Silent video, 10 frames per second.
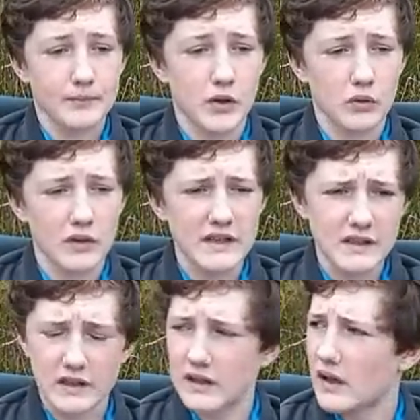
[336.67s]
But the
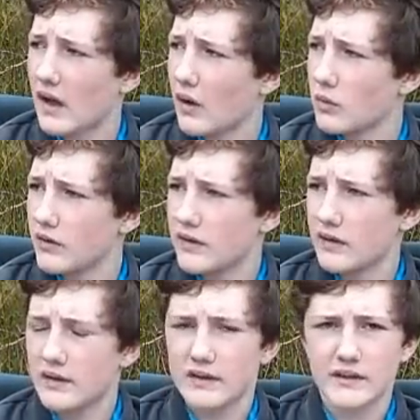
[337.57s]
reason I would
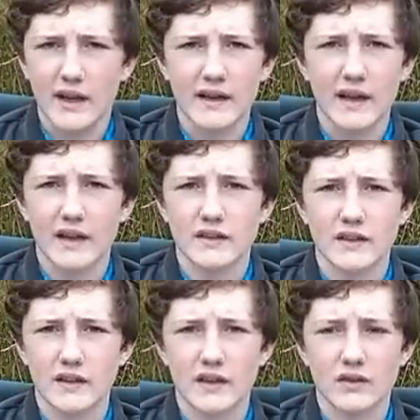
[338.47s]
say yes
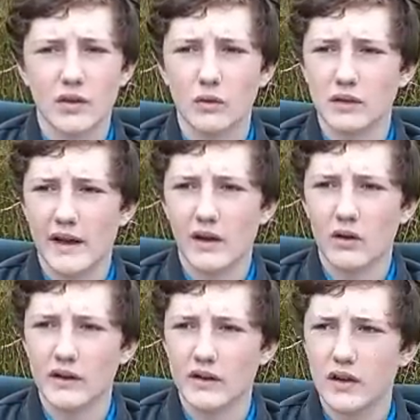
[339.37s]
to this all day
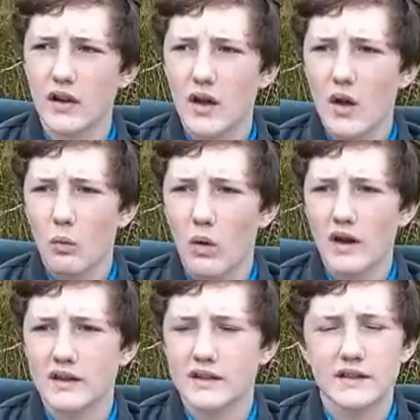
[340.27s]
long is that
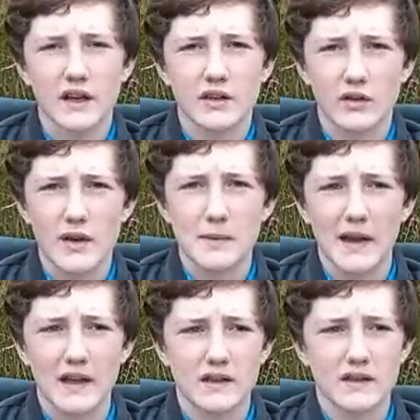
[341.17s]
Wylands is such a great
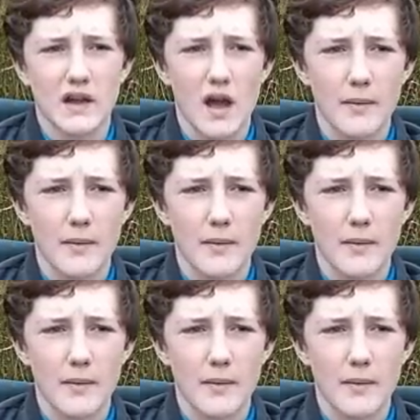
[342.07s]
place.